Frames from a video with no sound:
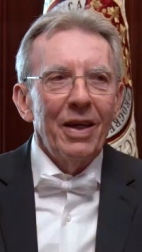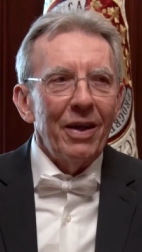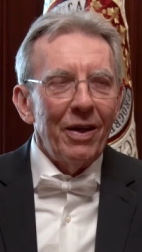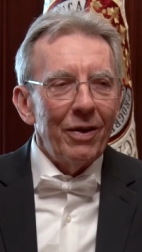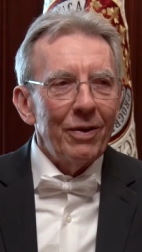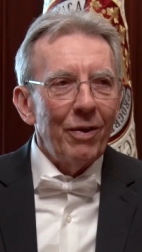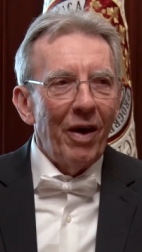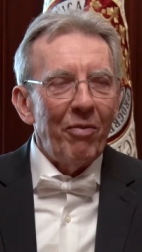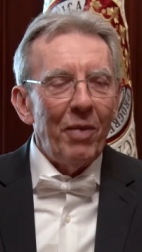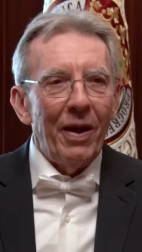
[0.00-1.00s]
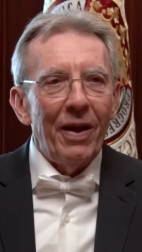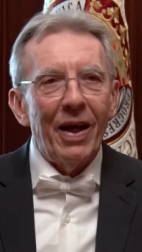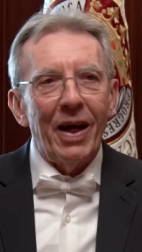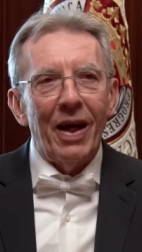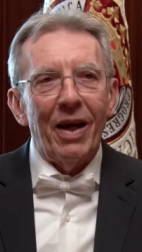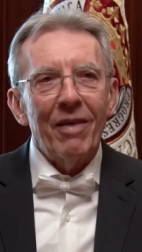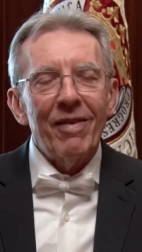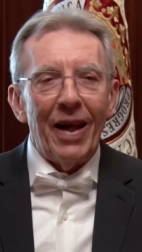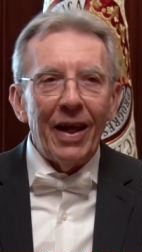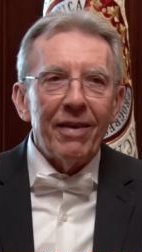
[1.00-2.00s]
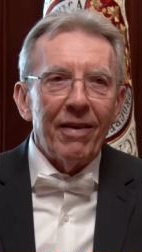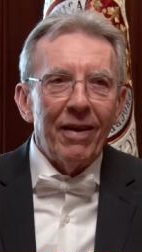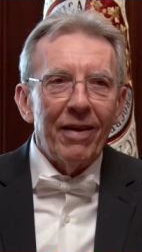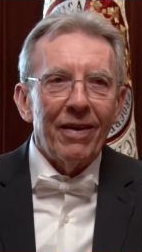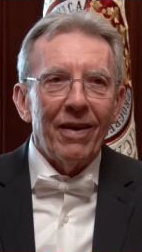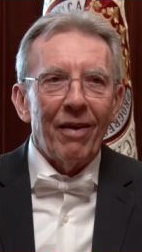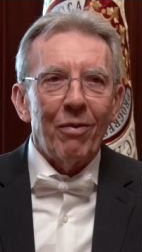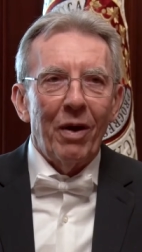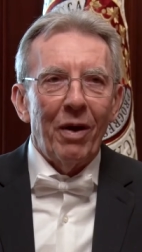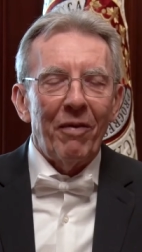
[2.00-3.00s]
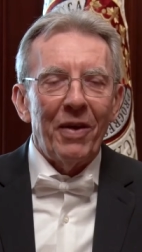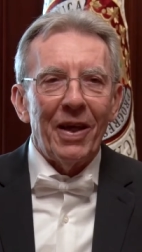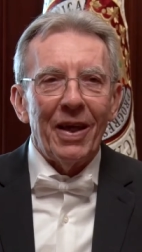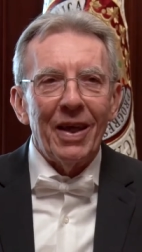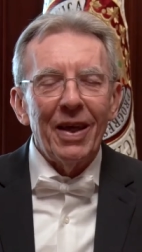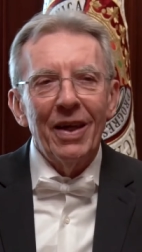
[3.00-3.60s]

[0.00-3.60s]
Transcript: you know, to have been uh, selected as one of the